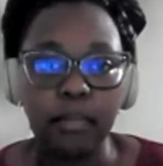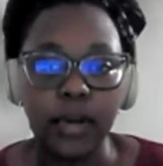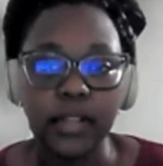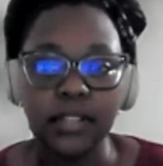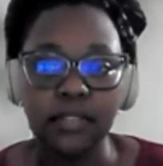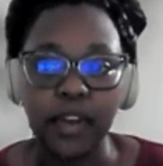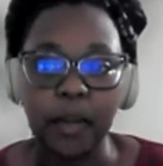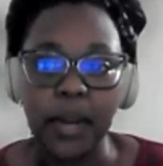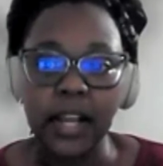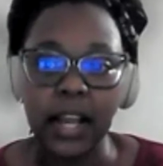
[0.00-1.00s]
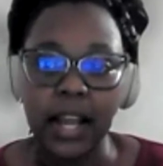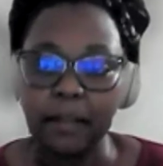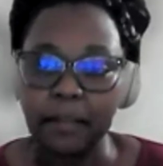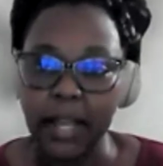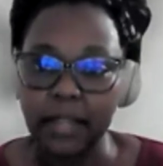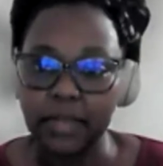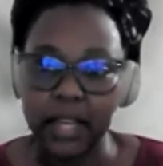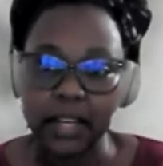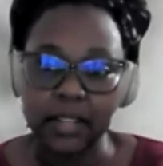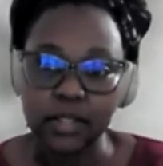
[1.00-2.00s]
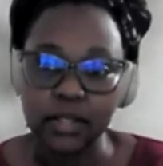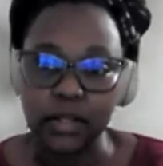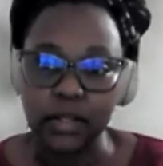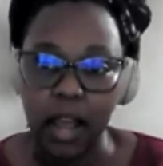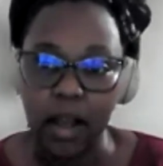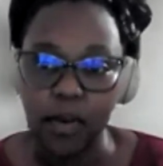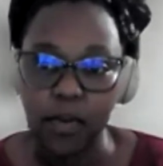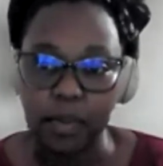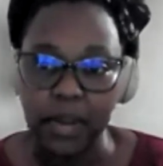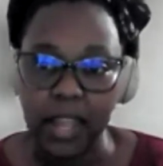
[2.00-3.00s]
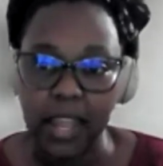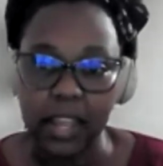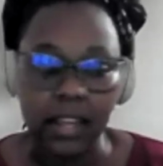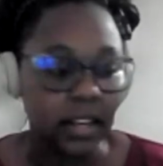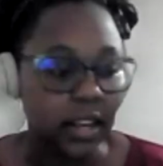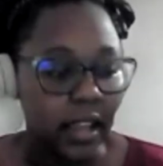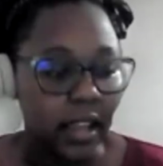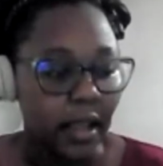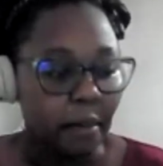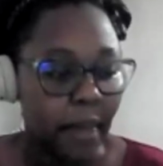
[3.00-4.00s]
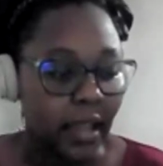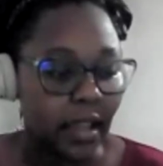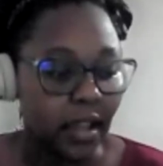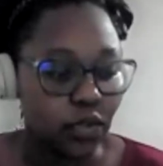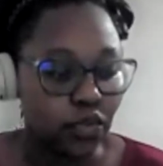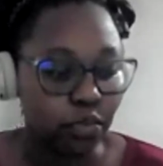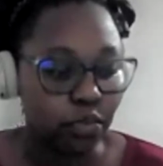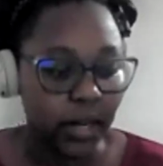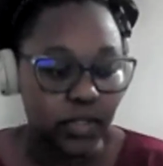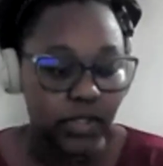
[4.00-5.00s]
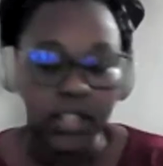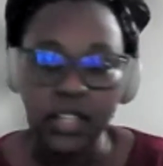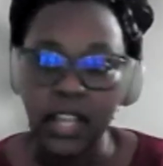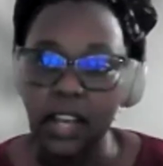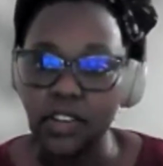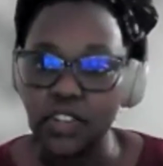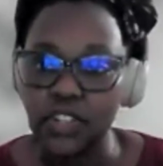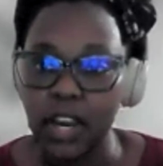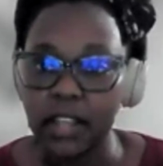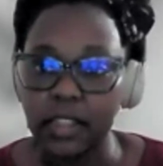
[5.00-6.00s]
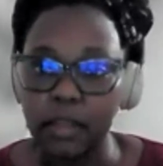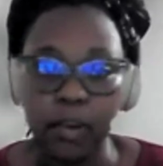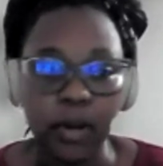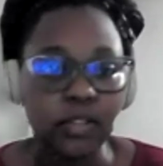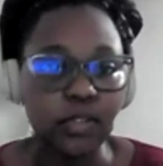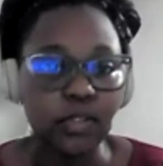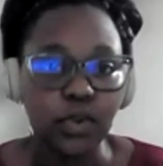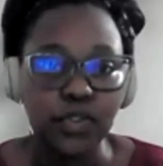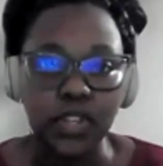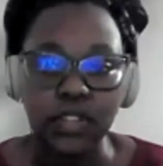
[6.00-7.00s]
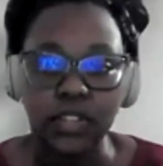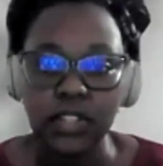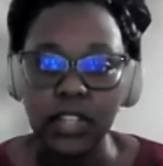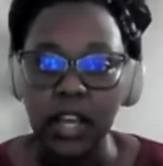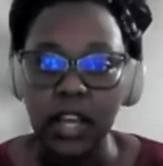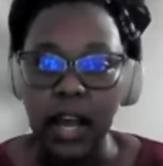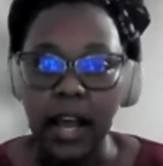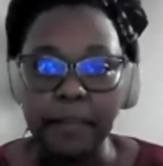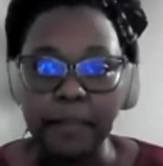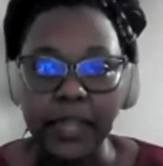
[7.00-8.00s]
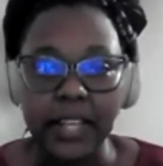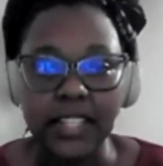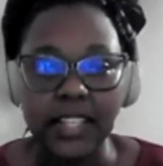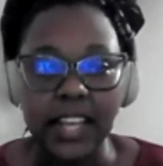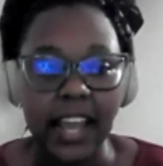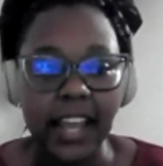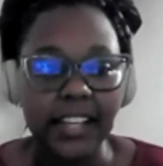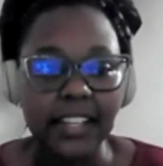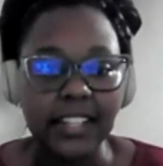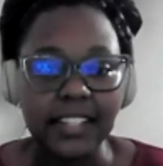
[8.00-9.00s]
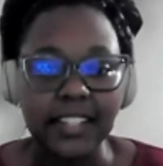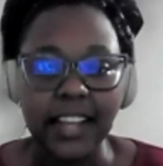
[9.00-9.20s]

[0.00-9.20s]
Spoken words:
policy framework. That is how we're bringing in back Subrata so that he can share the policy solutions that he had